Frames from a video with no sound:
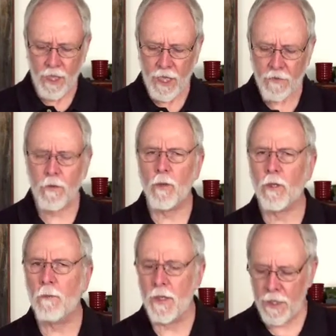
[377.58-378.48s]
even
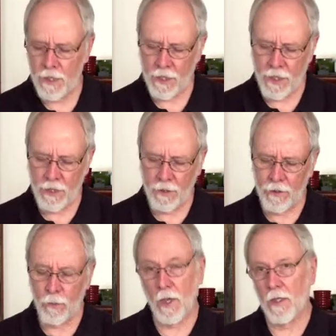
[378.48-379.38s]
when many in
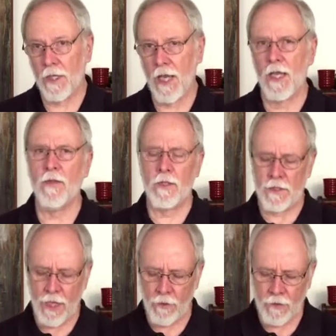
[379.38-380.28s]
England wanted to aid the
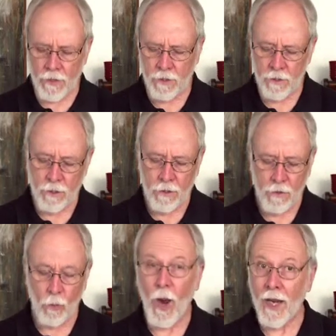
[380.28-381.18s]
South and to
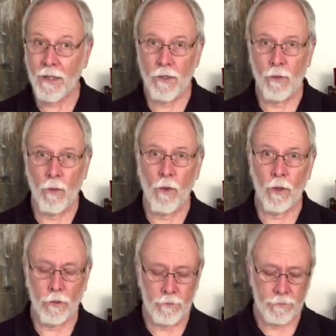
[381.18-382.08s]
widen the war.